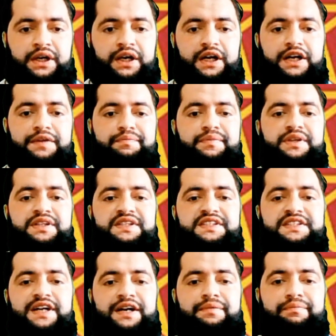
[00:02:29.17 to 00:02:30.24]
It means
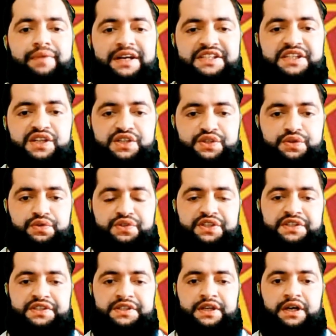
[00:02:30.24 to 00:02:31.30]
that major
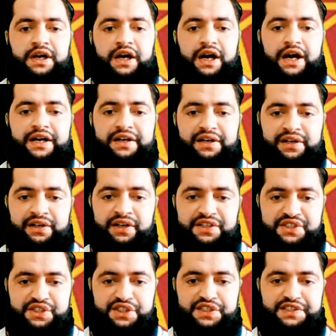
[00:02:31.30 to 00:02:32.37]
resources and
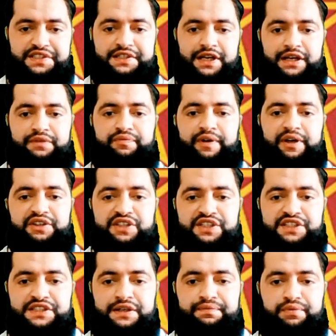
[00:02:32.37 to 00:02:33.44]
industries like
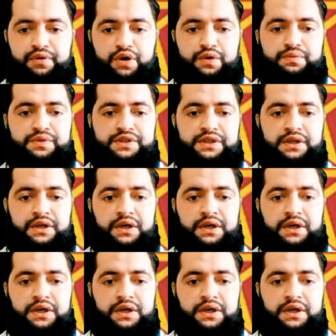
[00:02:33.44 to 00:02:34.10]
factories and farms